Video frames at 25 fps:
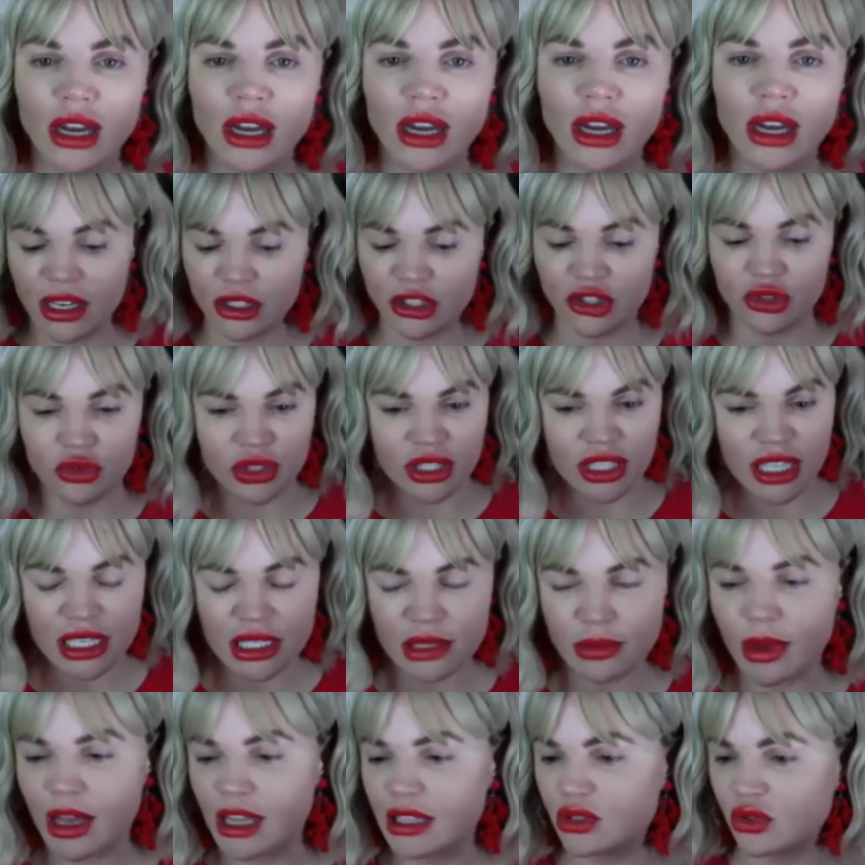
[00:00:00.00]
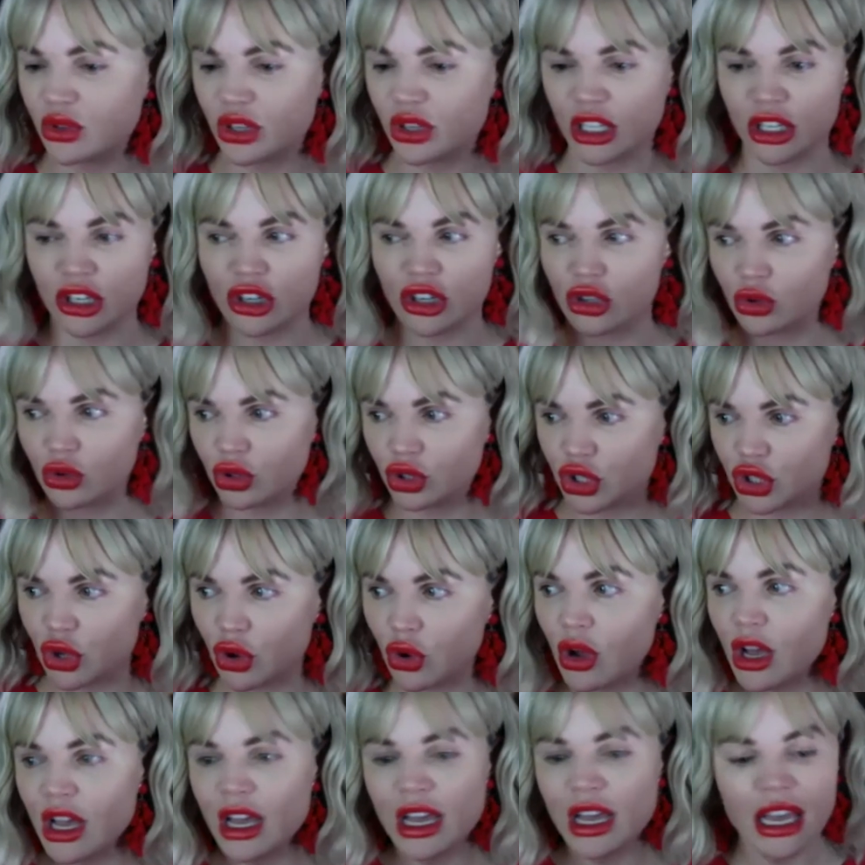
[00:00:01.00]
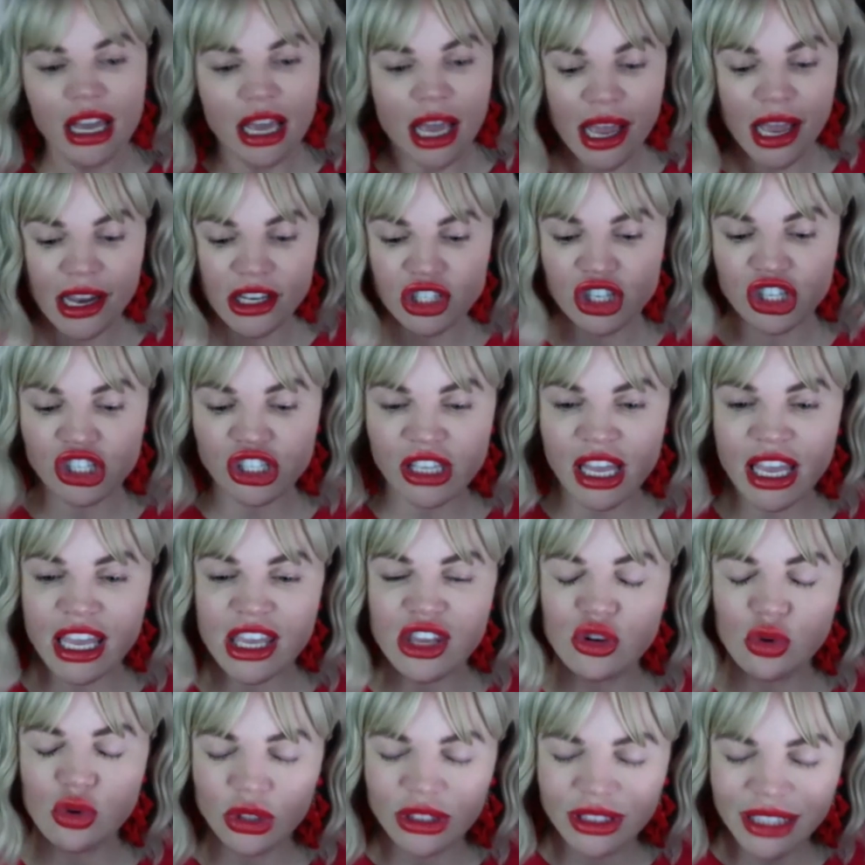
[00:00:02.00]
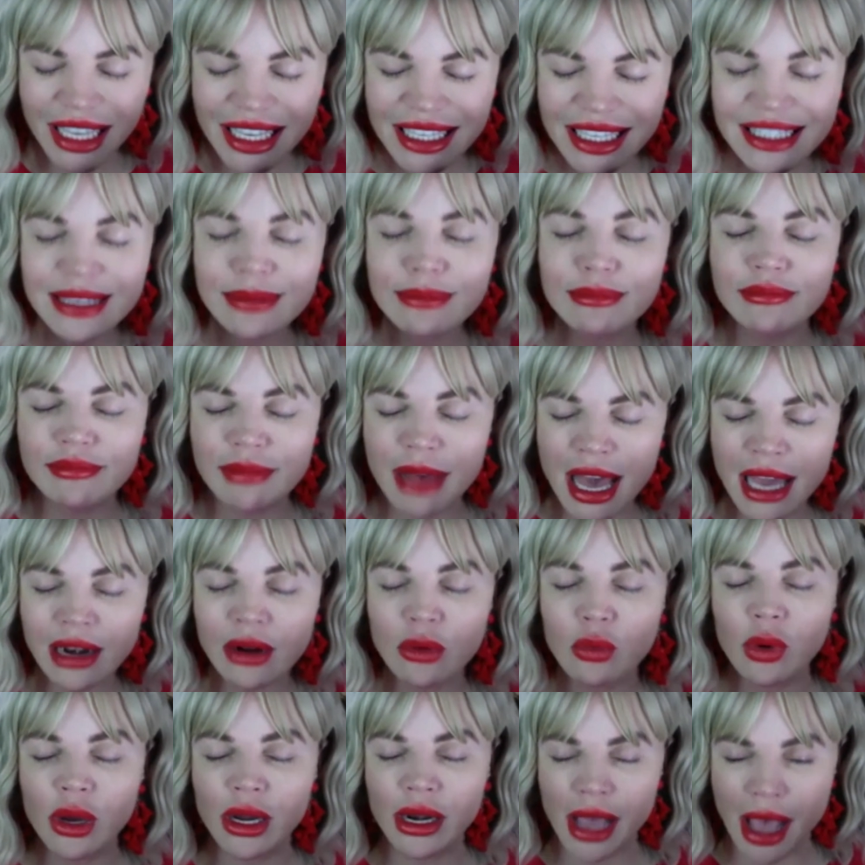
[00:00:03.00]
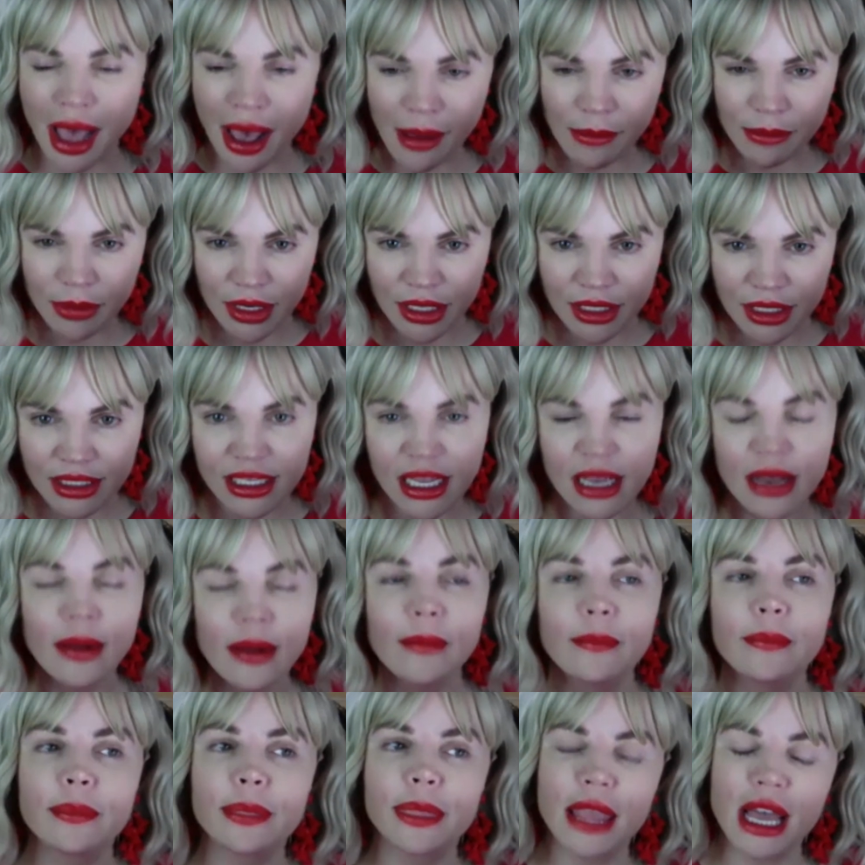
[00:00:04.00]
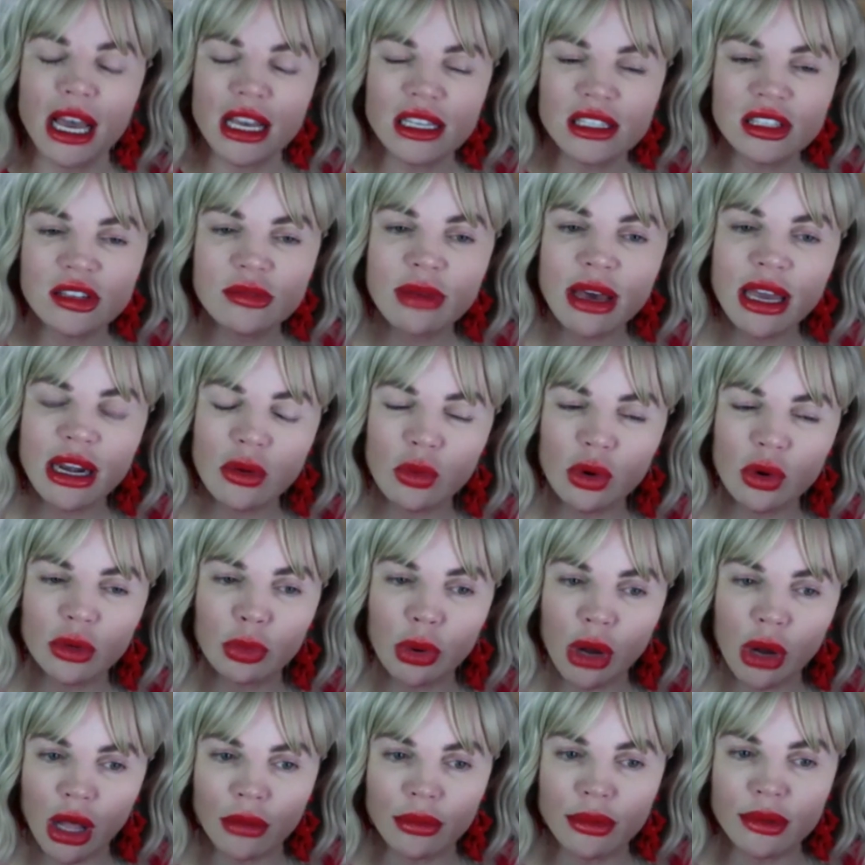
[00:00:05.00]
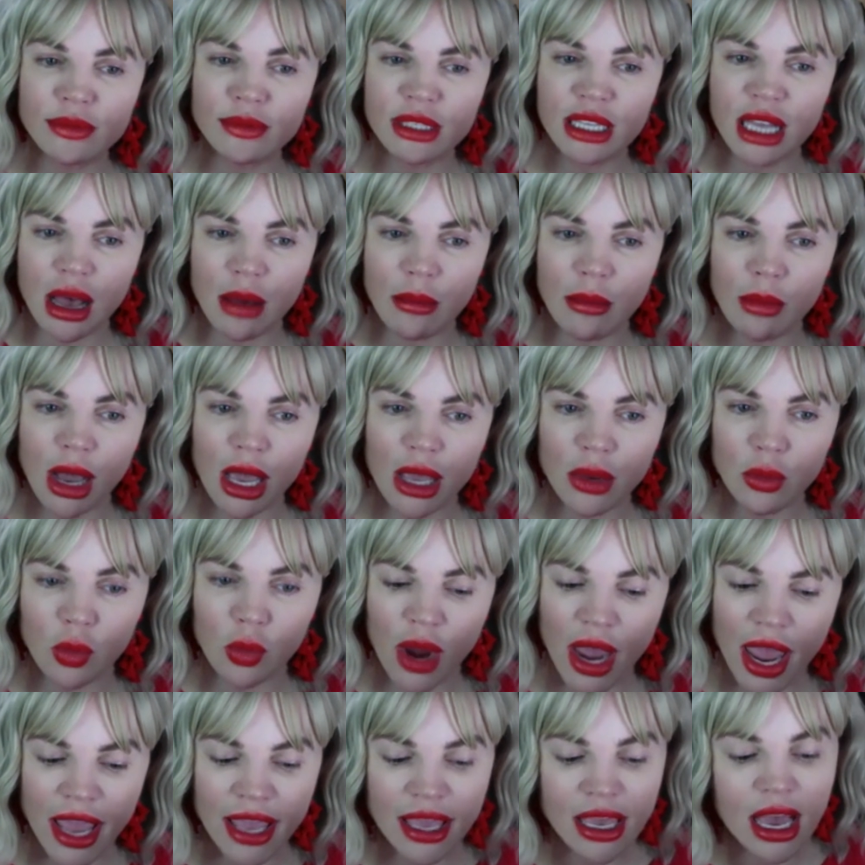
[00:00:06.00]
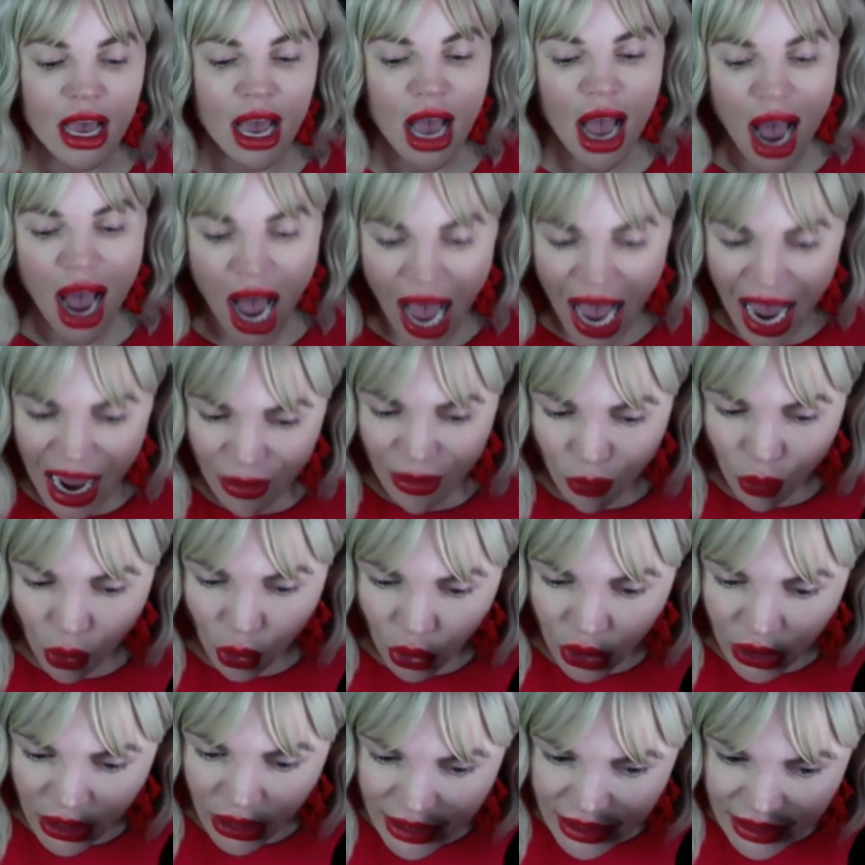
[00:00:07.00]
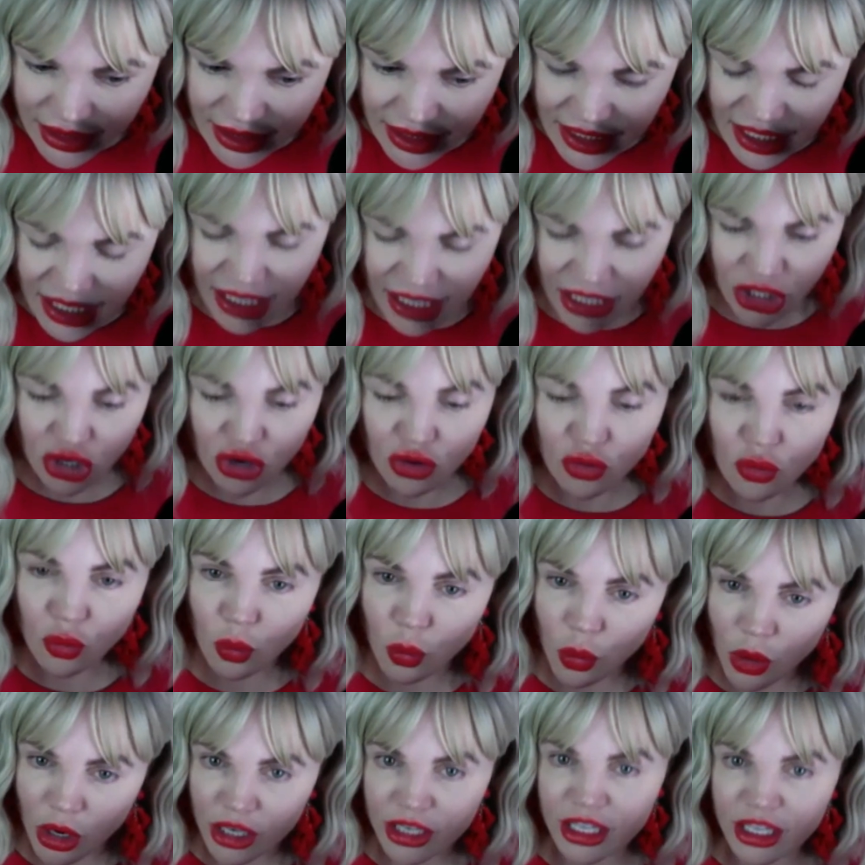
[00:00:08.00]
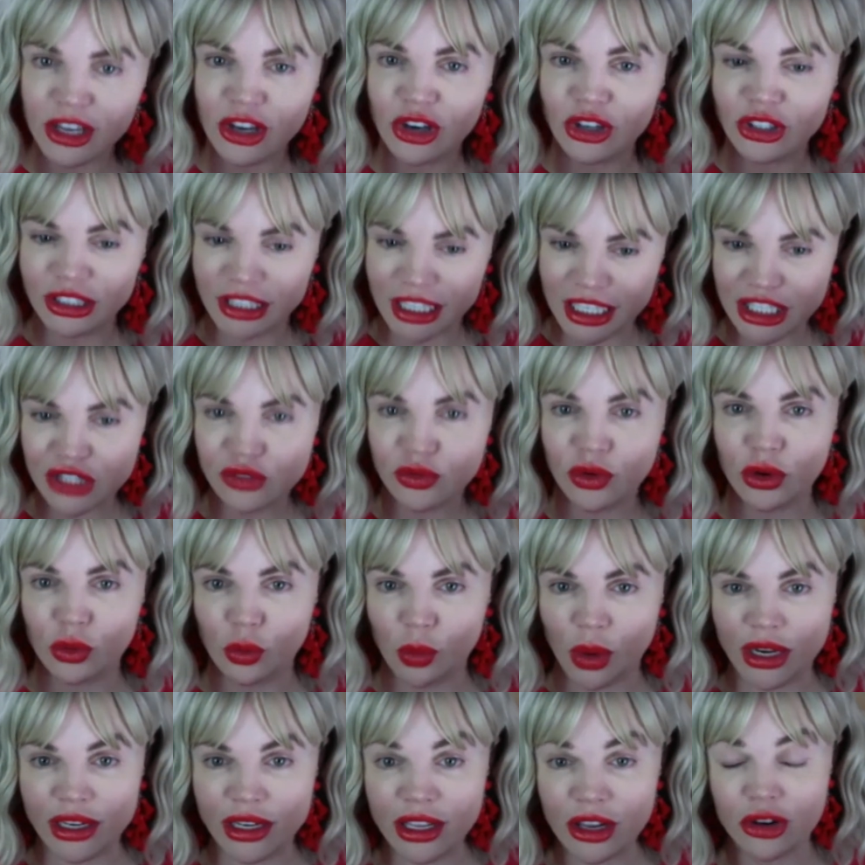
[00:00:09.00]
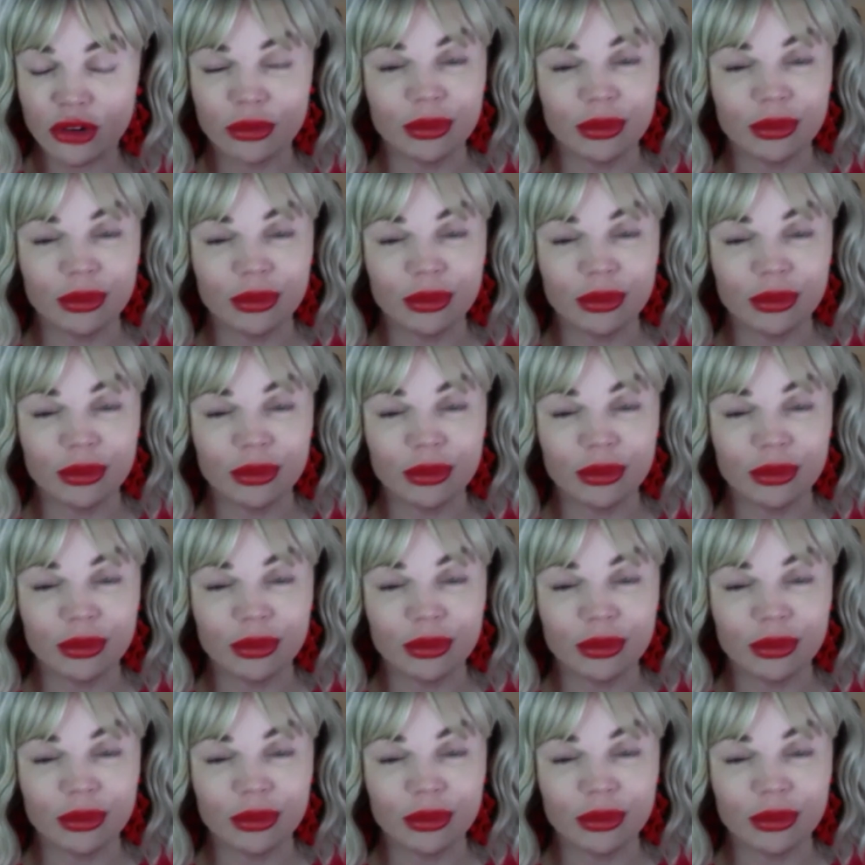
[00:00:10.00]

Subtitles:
want to do 6 months or a year or two, and just say, doesn't matter what happens, doesn't matter what problems come my way, I will continue working on this for 1 year.